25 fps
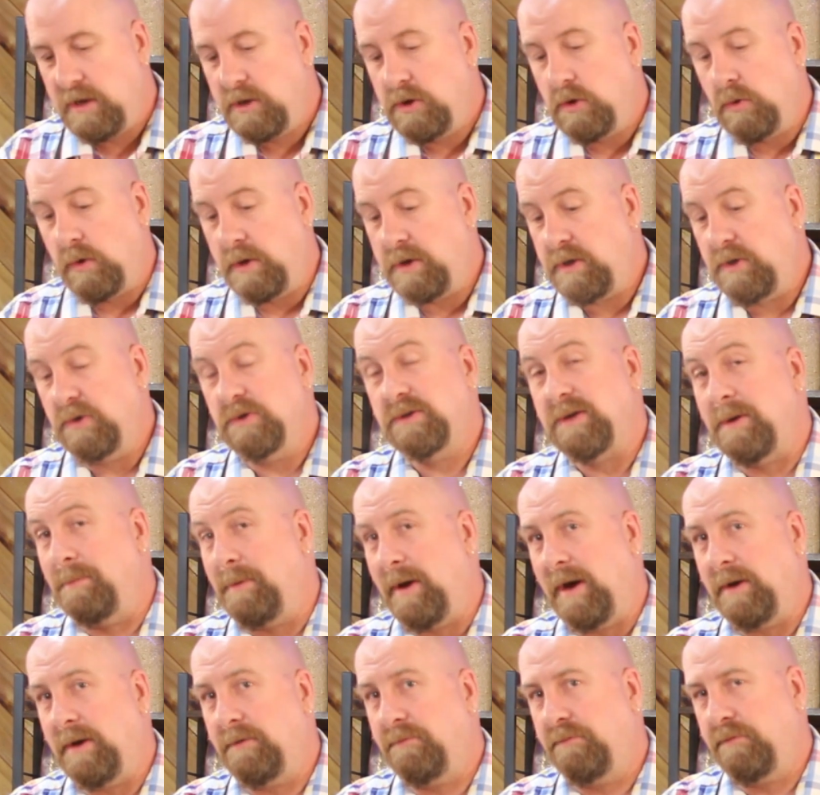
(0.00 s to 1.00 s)
You want to use
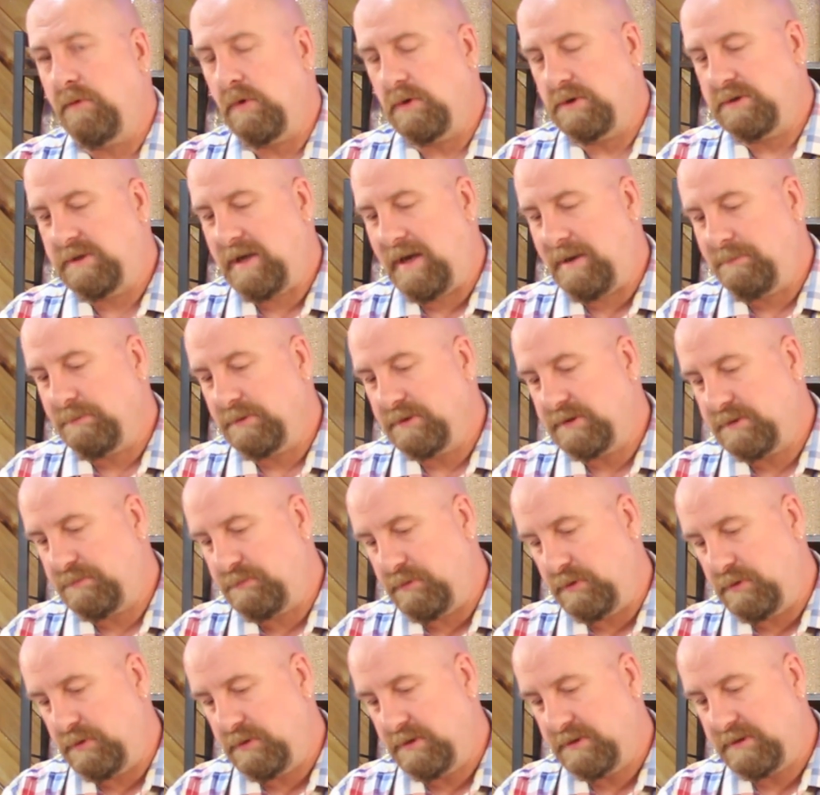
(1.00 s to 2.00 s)
about 4
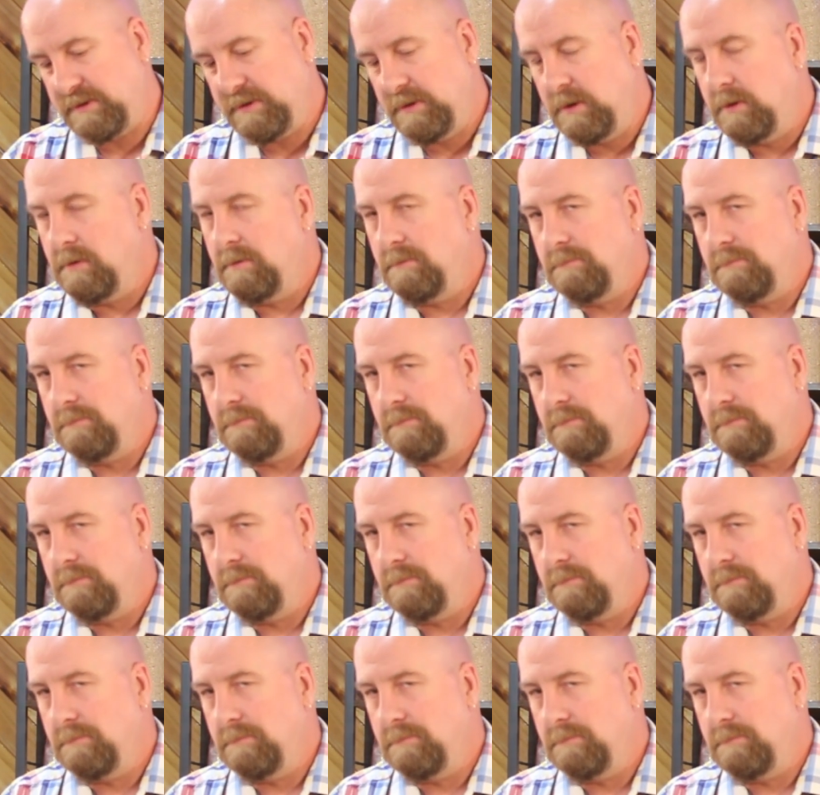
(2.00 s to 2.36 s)
tablespoons,